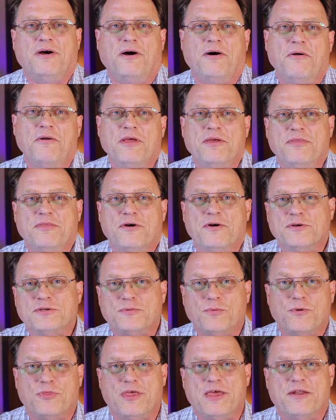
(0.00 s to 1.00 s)
only
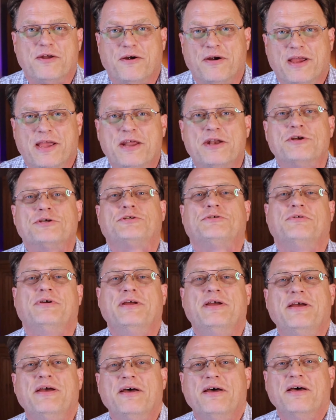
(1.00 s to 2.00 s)
those within our
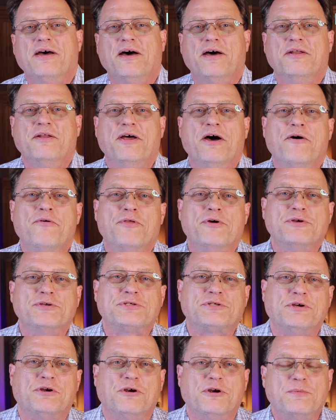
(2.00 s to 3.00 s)
industry uh, know
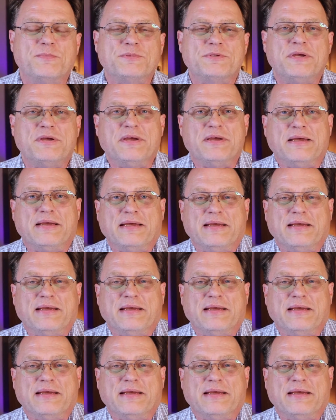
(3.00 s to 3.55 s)
those terms.